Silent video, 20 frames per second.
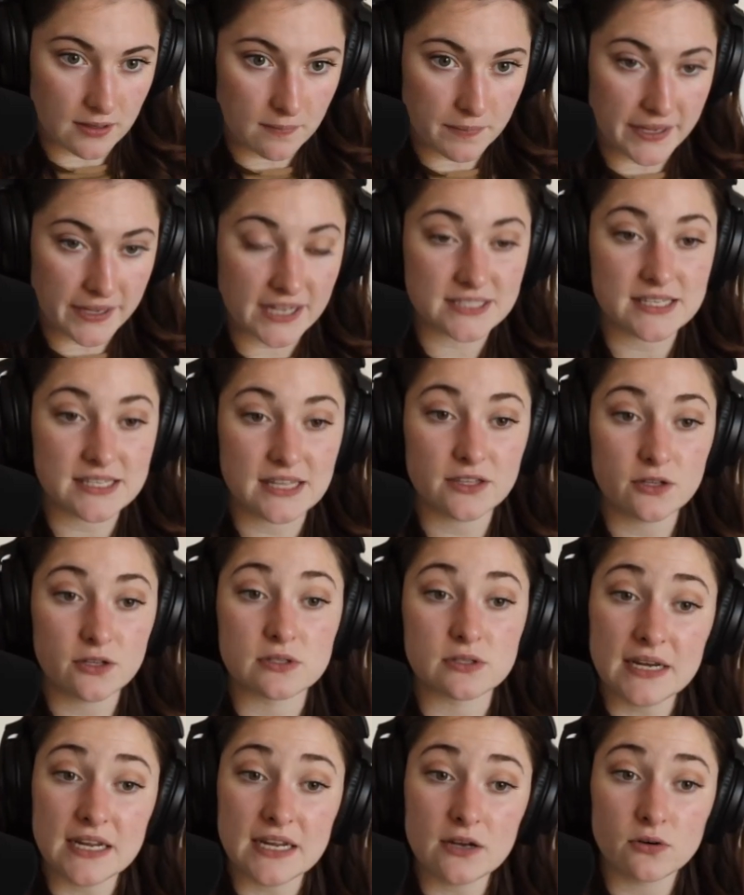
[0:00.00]
because then those
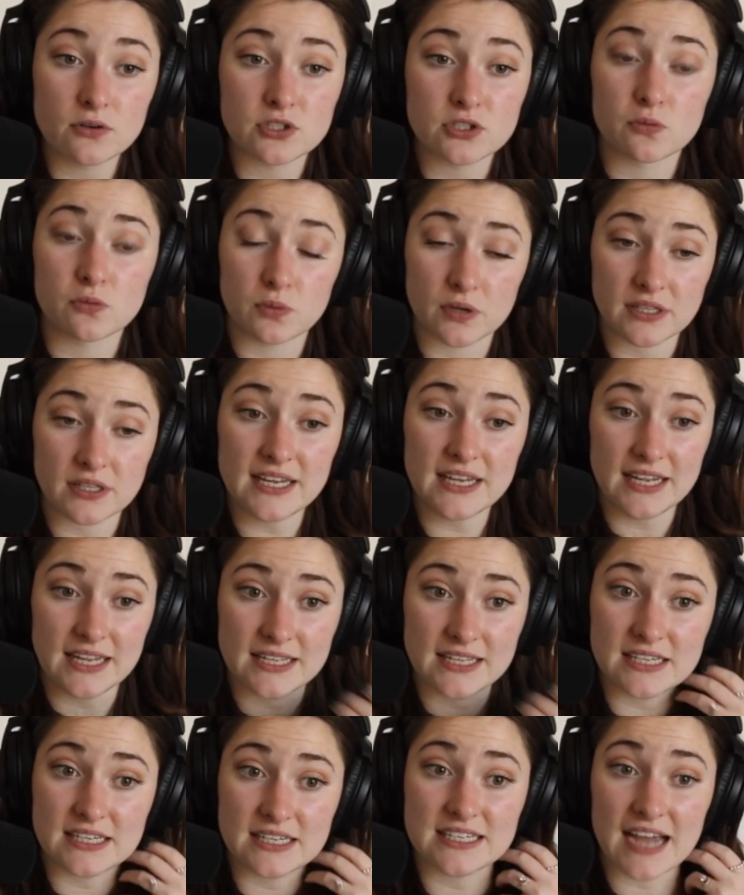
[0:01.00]
mini goals are really
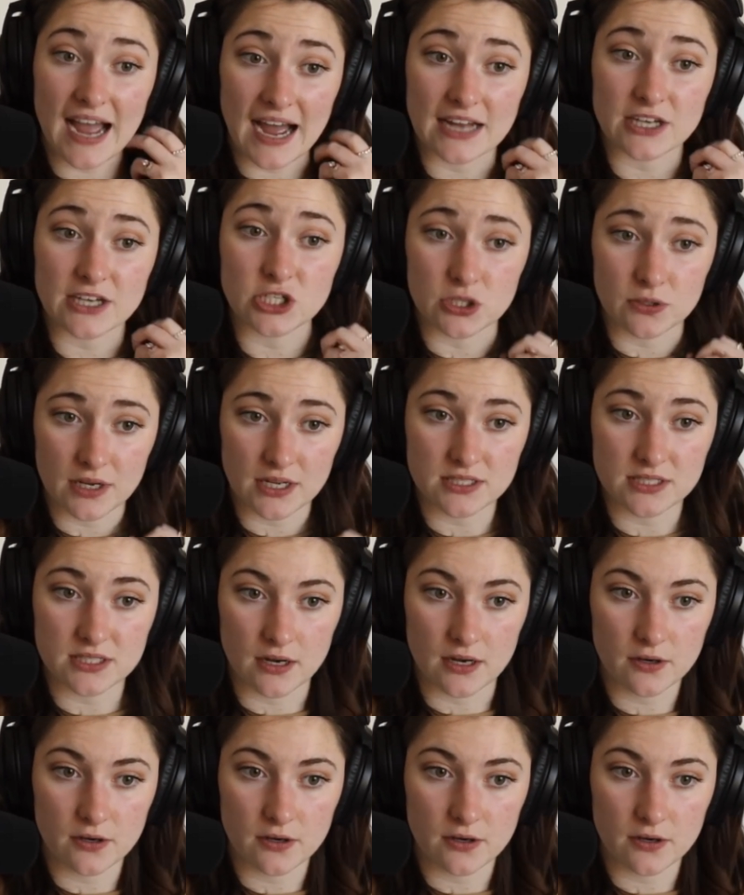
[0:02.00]
easy to add due dates on.